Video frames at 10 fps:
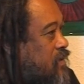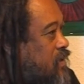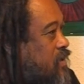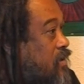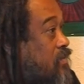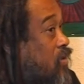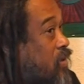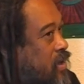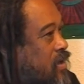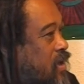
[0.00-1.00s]
Is there
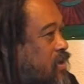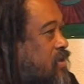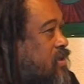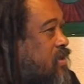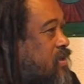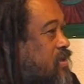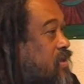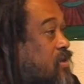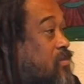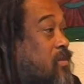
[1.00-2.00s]
more than consciousness? Is
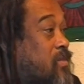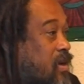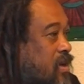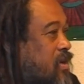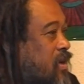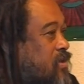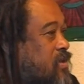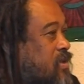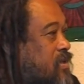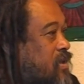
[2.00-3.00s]
there something beyond
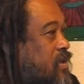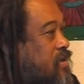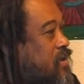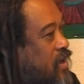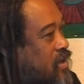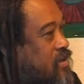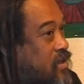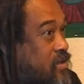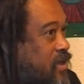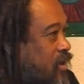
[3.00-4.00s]
consciousness? And I said, yes,
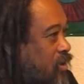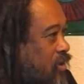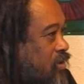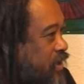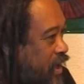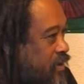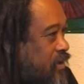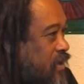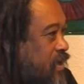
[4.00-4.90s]
let's take a look together.